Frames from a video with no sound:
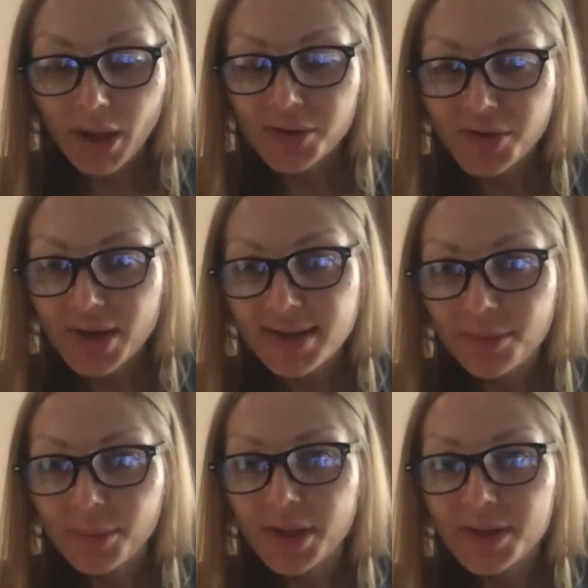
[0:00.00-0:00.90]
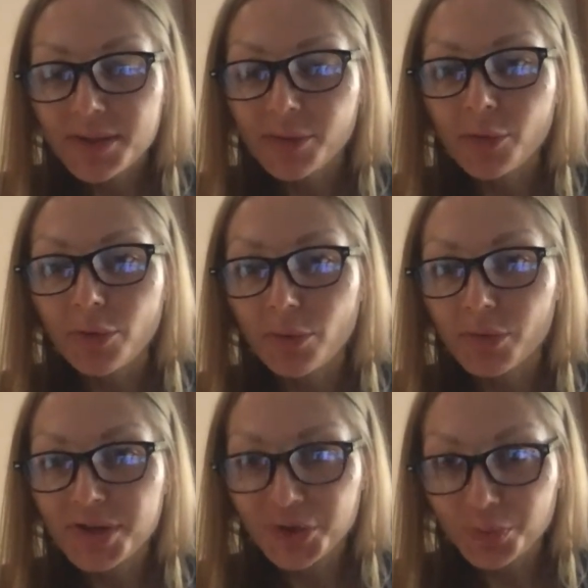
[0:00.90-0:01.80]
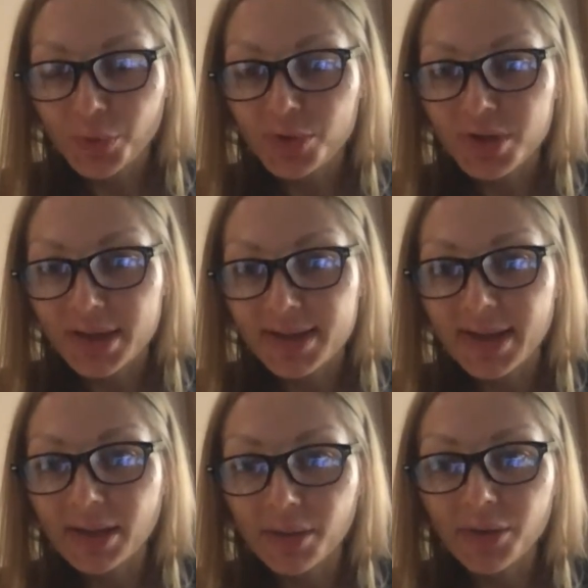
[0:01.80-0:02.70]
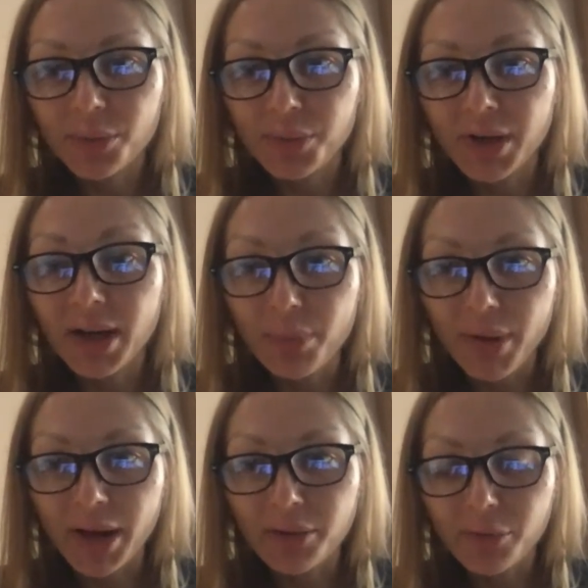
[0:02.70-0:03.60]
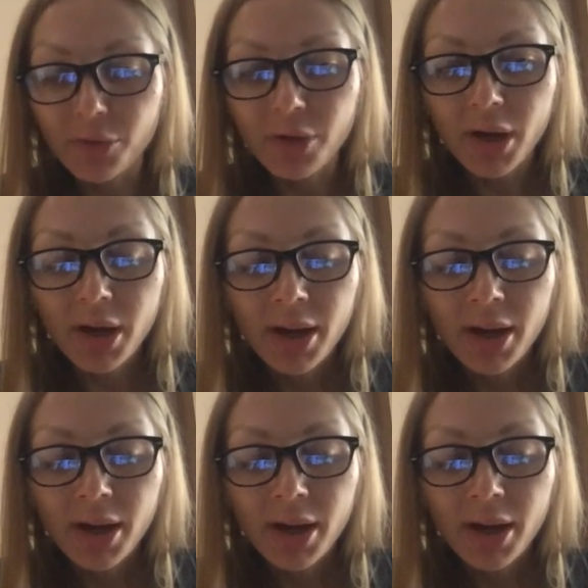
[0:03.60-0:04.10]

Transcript: adjust the means for research projects that are being applied for